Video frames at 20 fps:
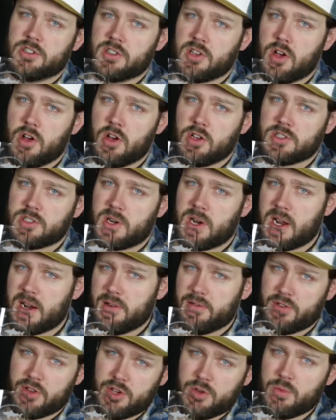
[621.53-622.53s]
sauce, or
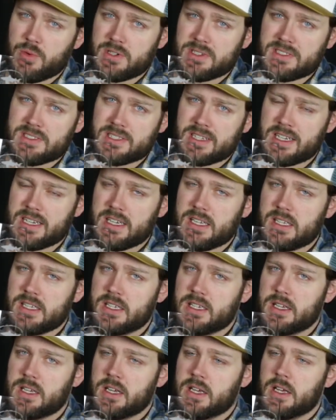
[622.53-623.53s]
however you want to say it,